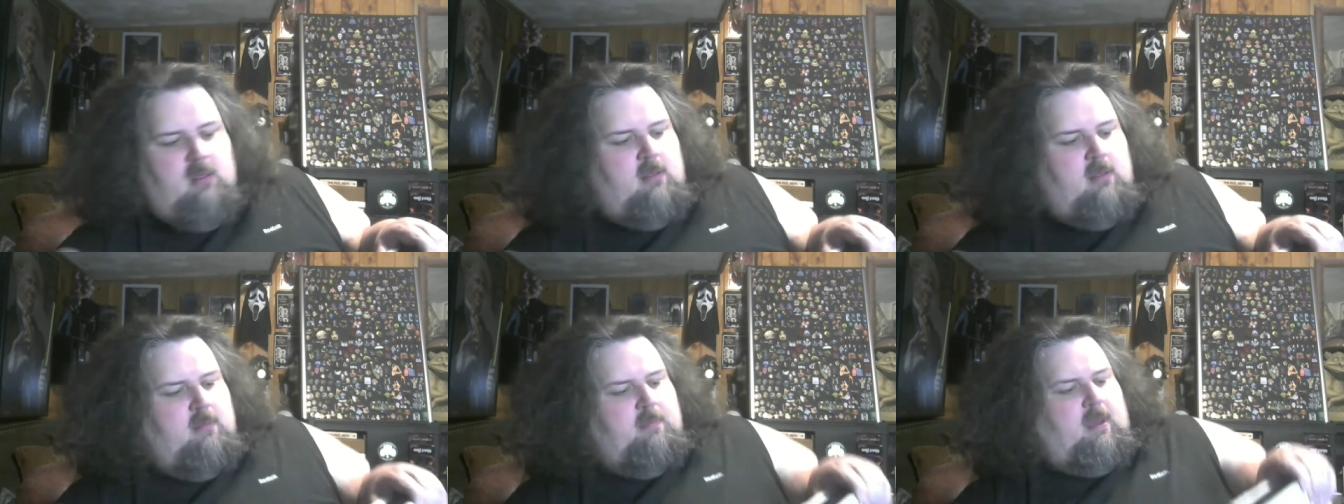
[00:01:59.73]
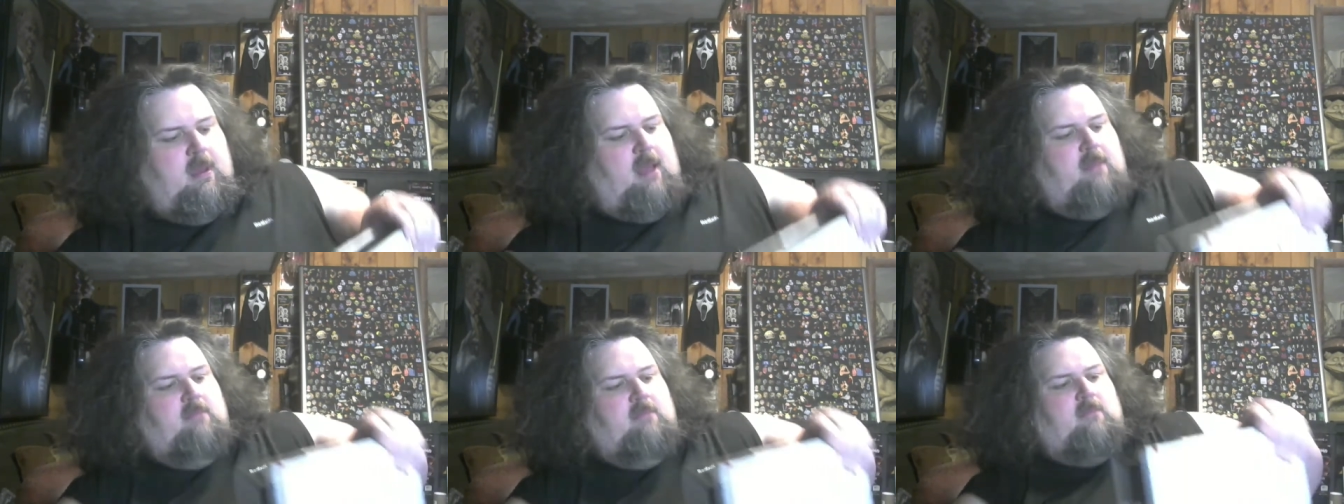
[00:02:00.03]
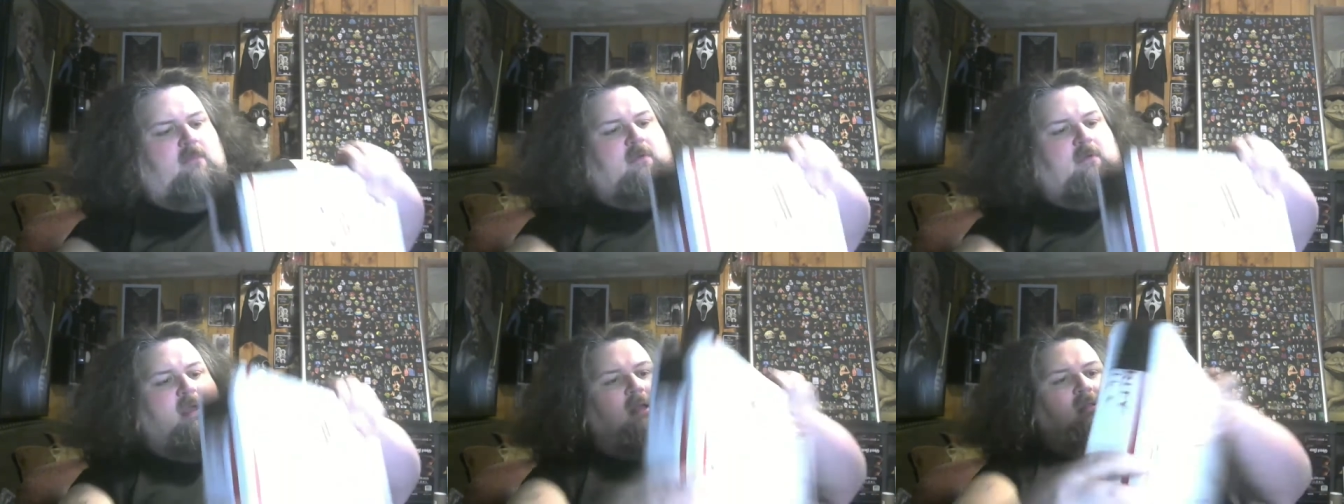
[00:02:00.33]
But
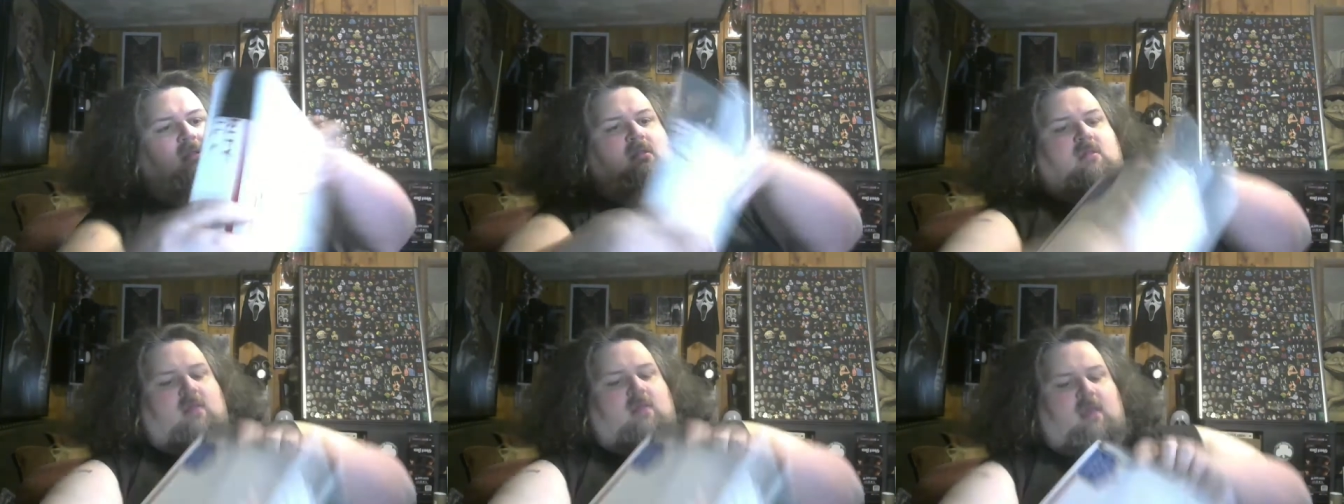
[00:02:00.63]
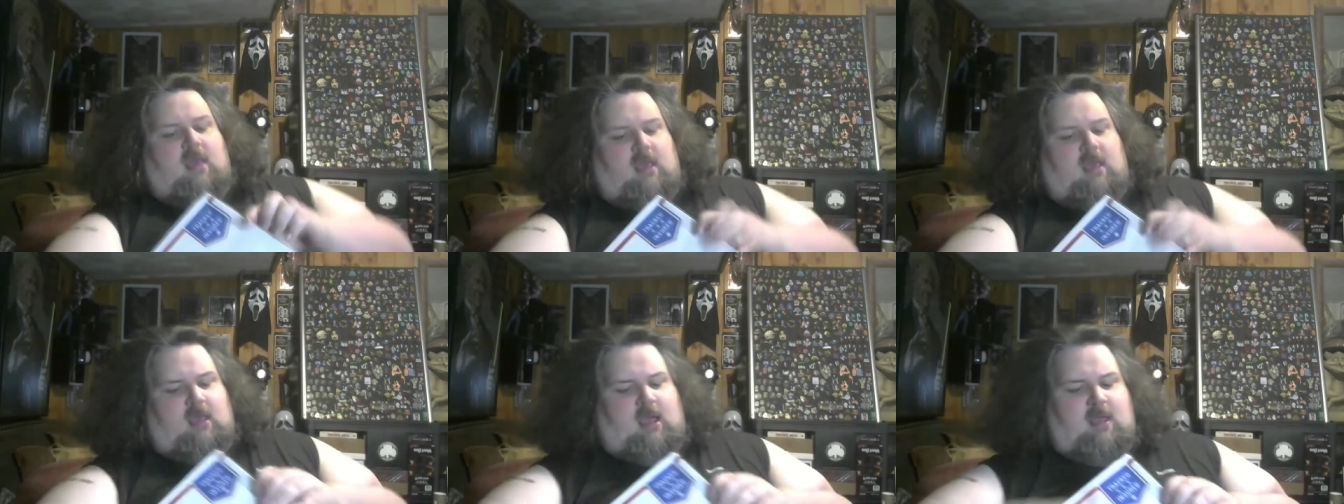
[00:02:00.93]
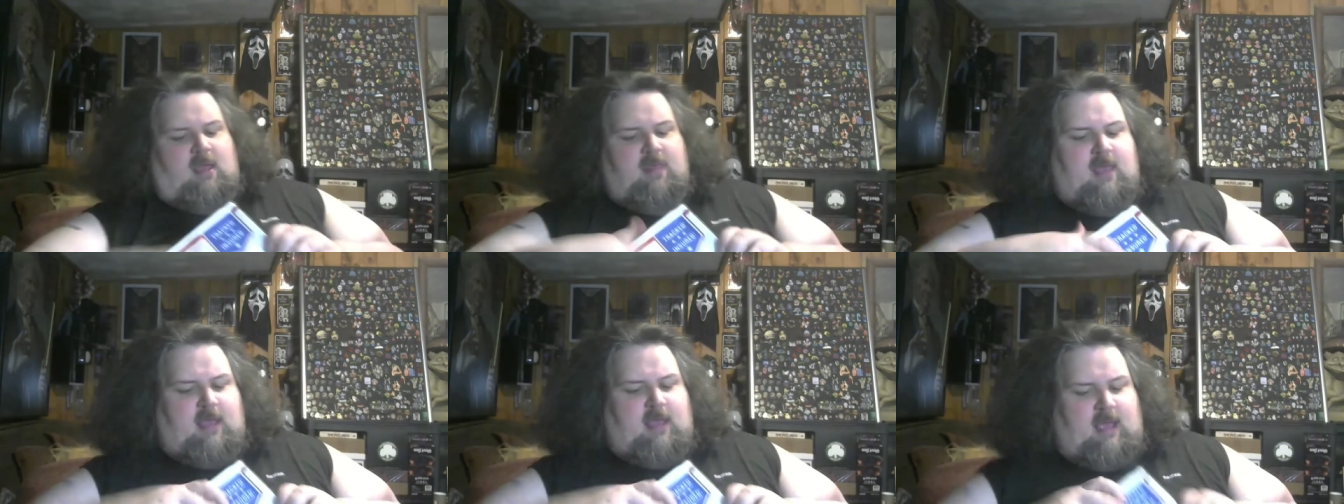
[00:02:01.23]
let's see,
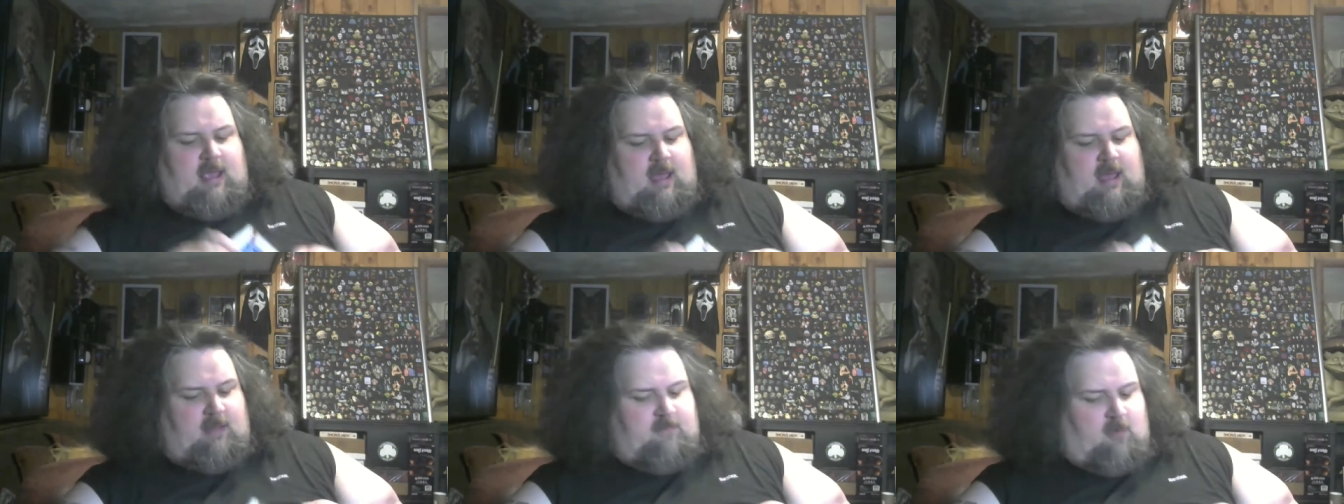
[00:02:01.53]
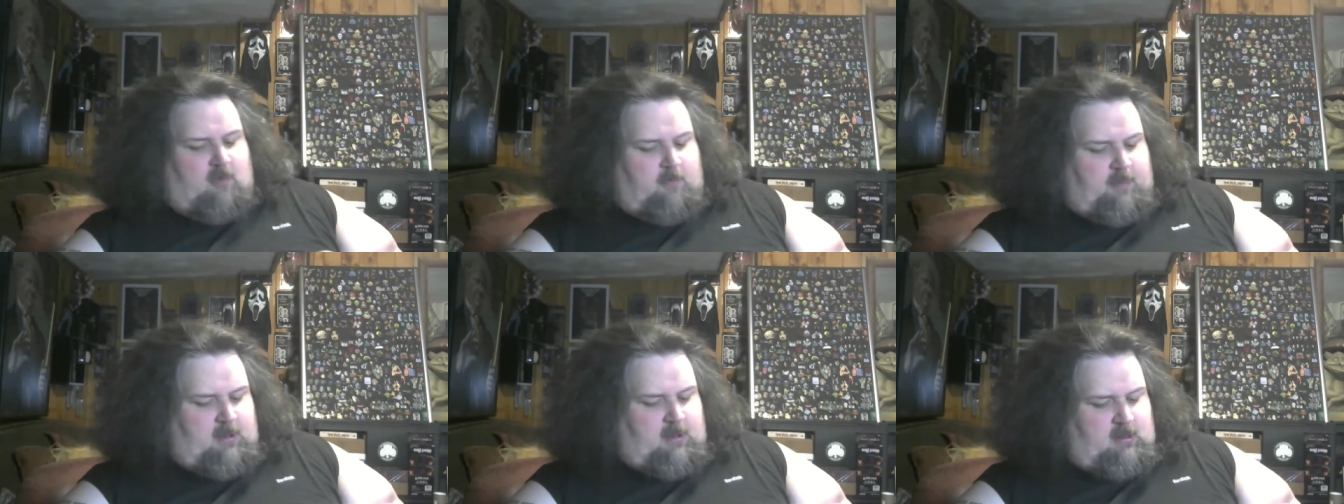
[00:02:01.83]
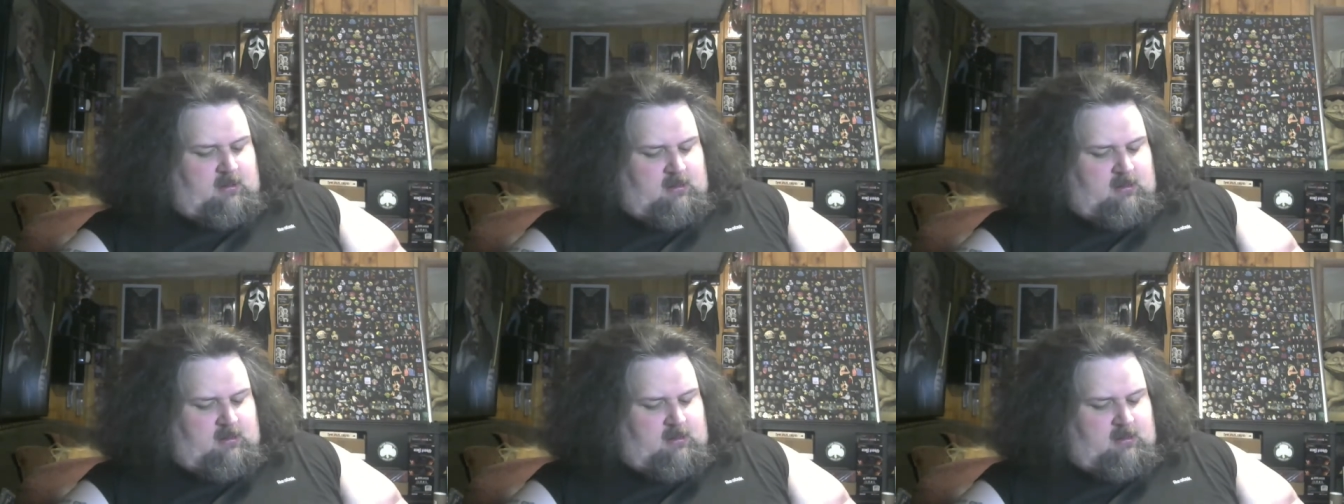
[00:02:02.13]
I think I got them open.